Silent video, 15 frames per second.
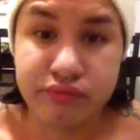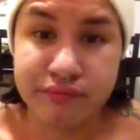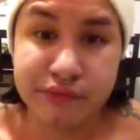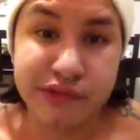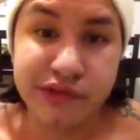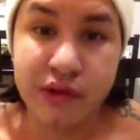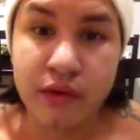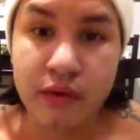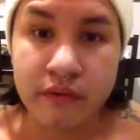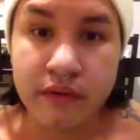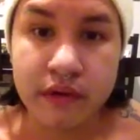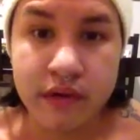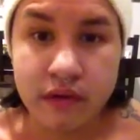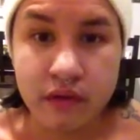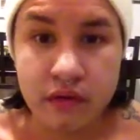sew
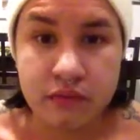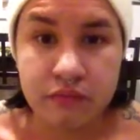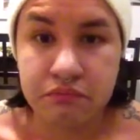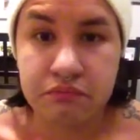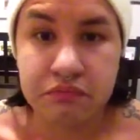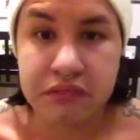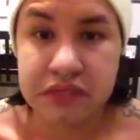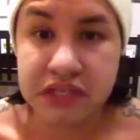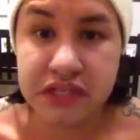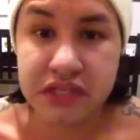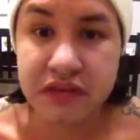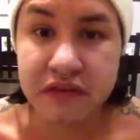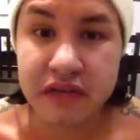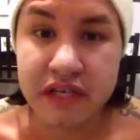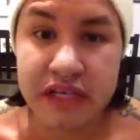everything or stitch
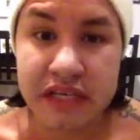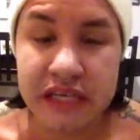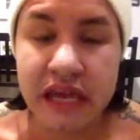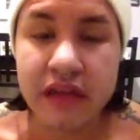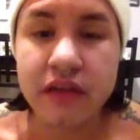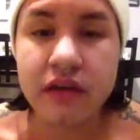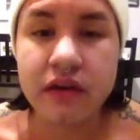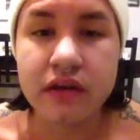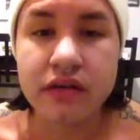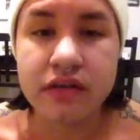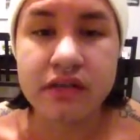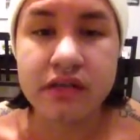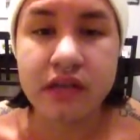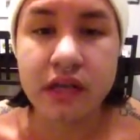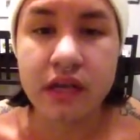everything together, it
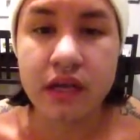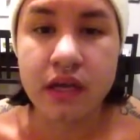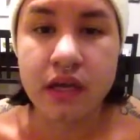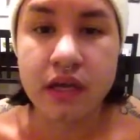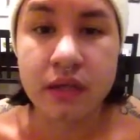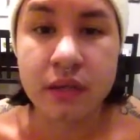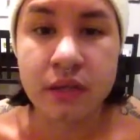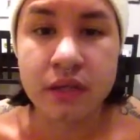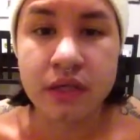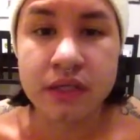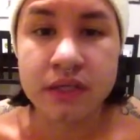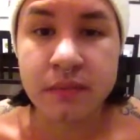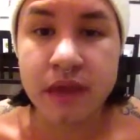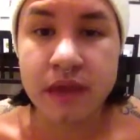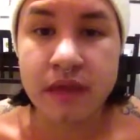just like he does
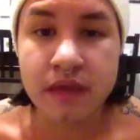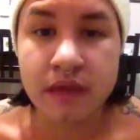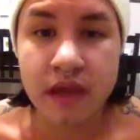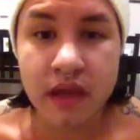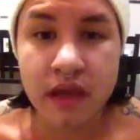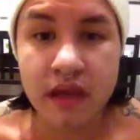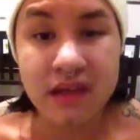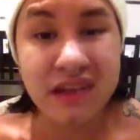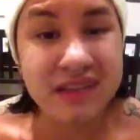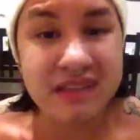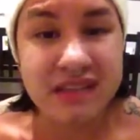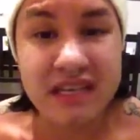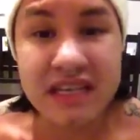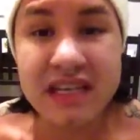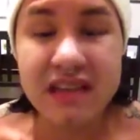a method that
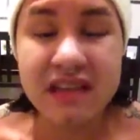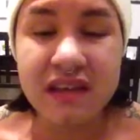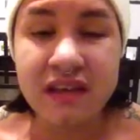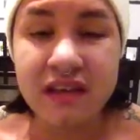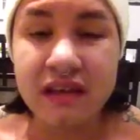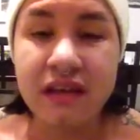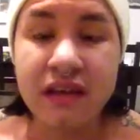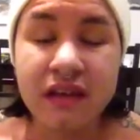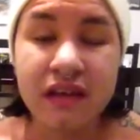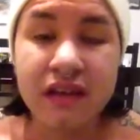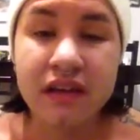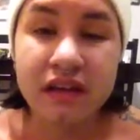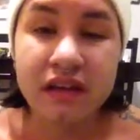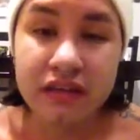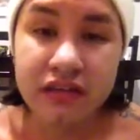doesn't need the
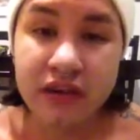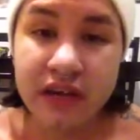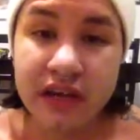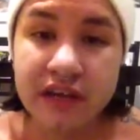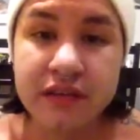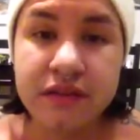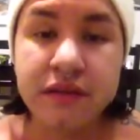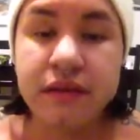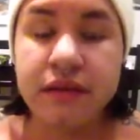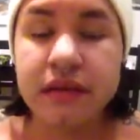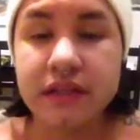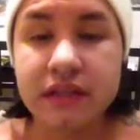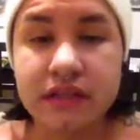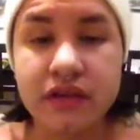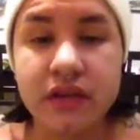drains. So you only
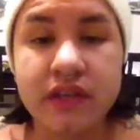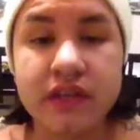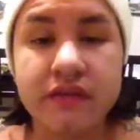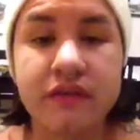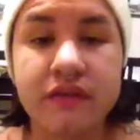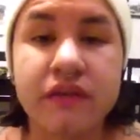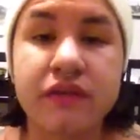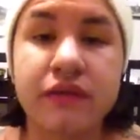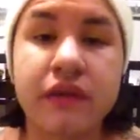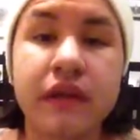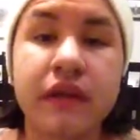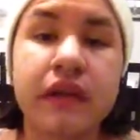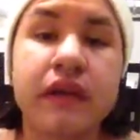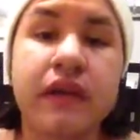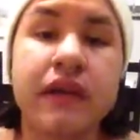get the drains if you're
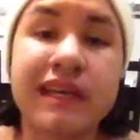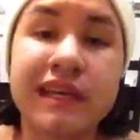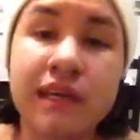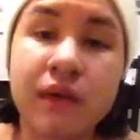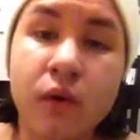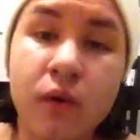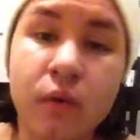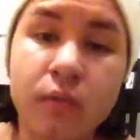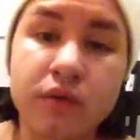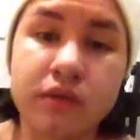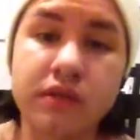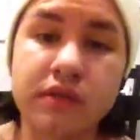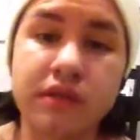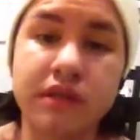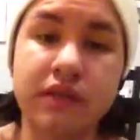doing the keyhole
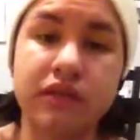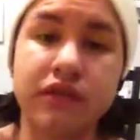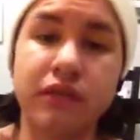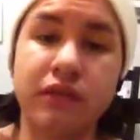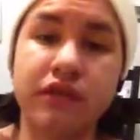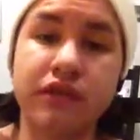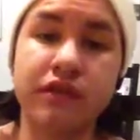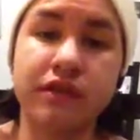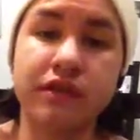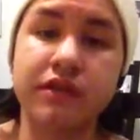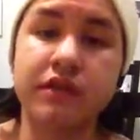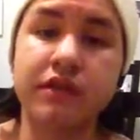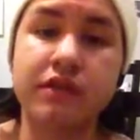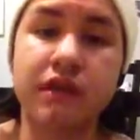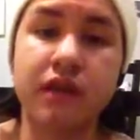procedure, which
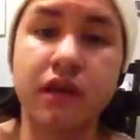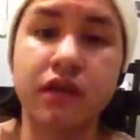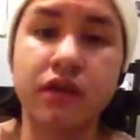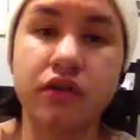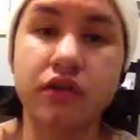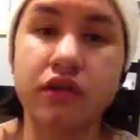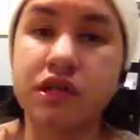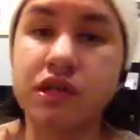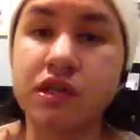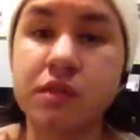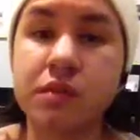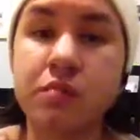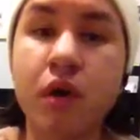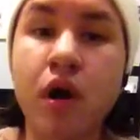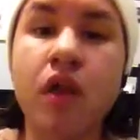is a
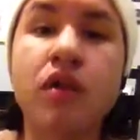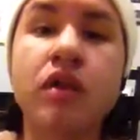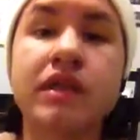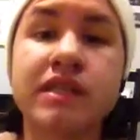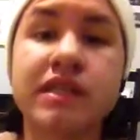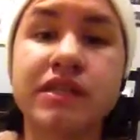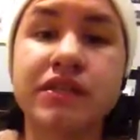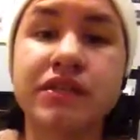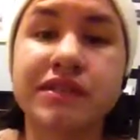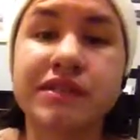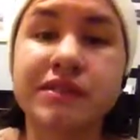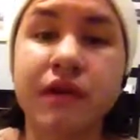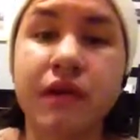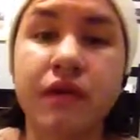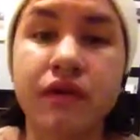smaller incisions
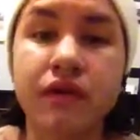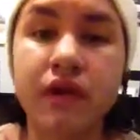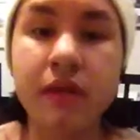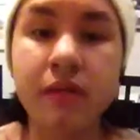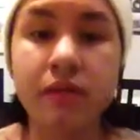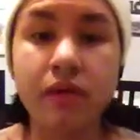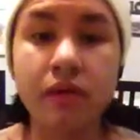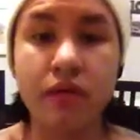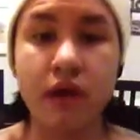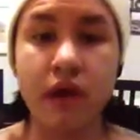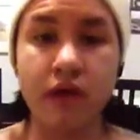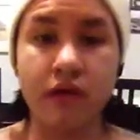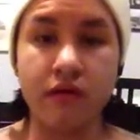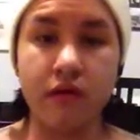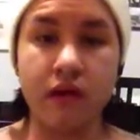around your nipple
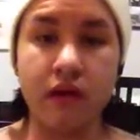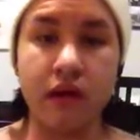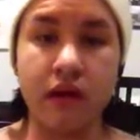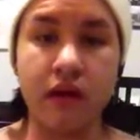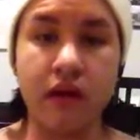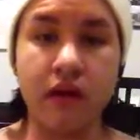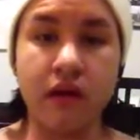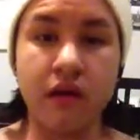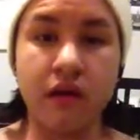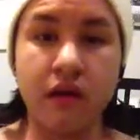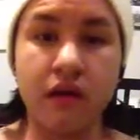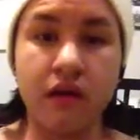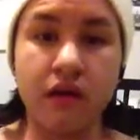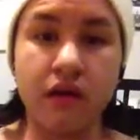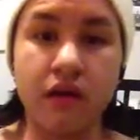rather than
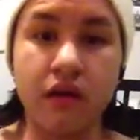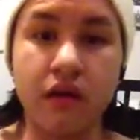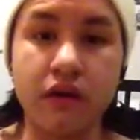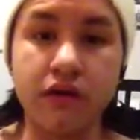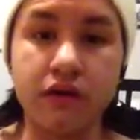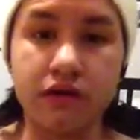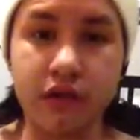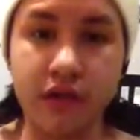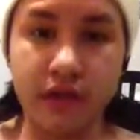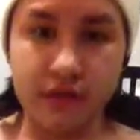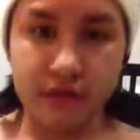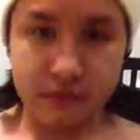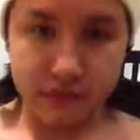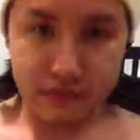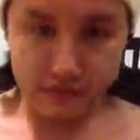across your
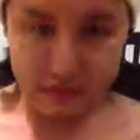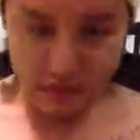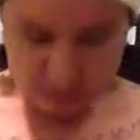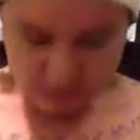chest, which I've got